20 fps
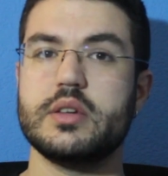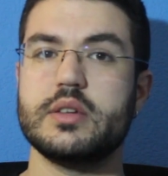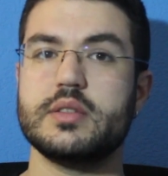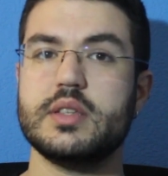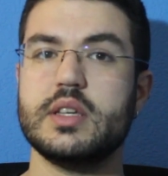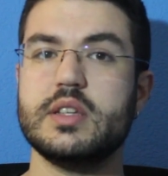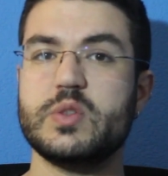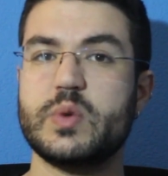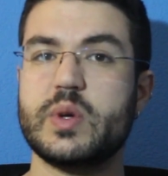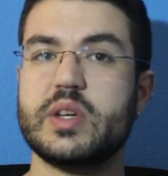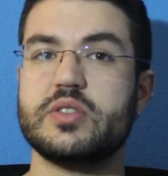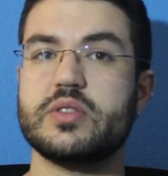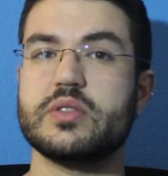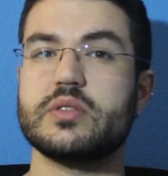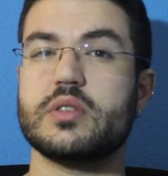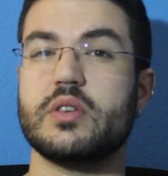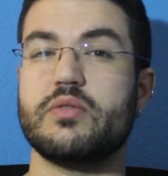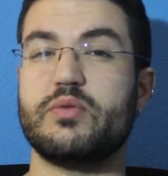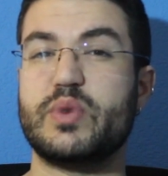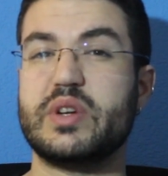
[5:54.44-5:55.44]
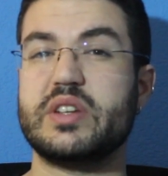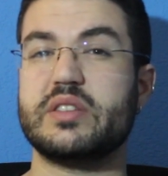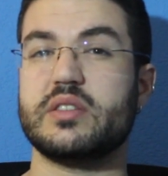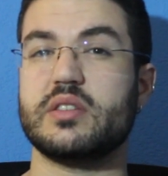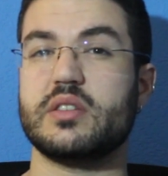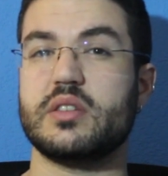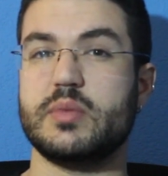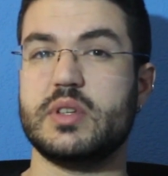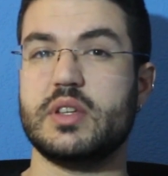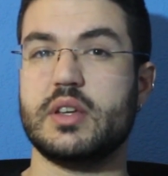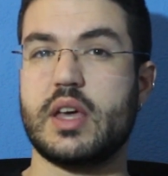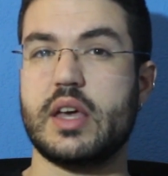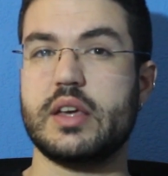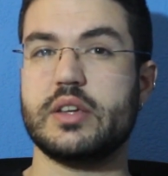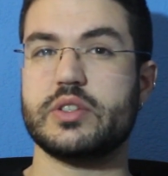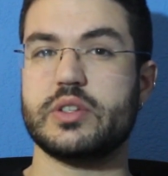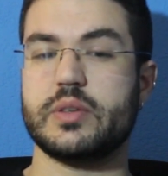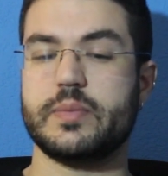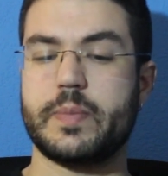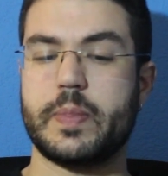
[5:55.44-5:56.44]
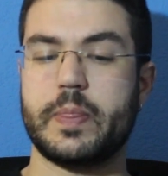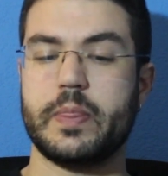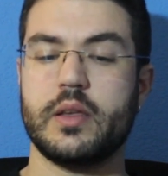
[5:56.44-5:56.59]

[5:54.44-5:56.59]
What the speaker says: Situations of written communication.